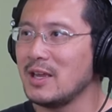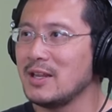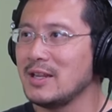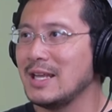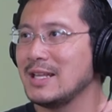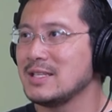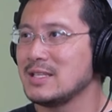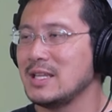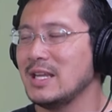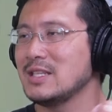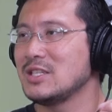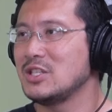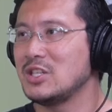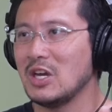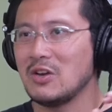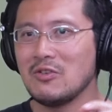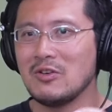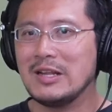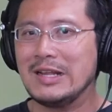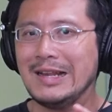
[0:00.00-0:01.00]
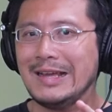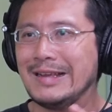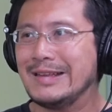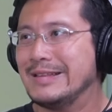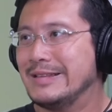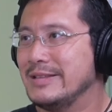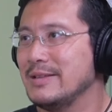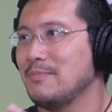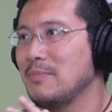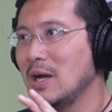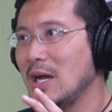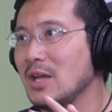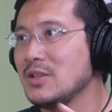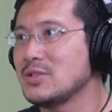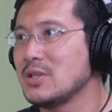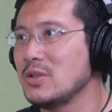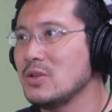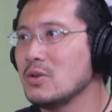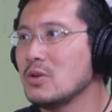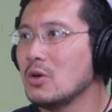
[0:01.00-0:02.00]
That's that's generally like the paths
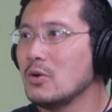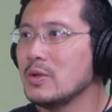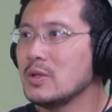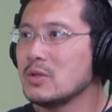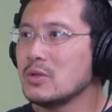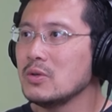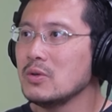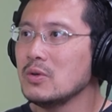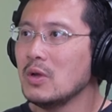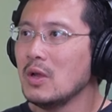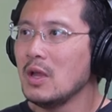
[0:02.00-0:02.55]
that you go into.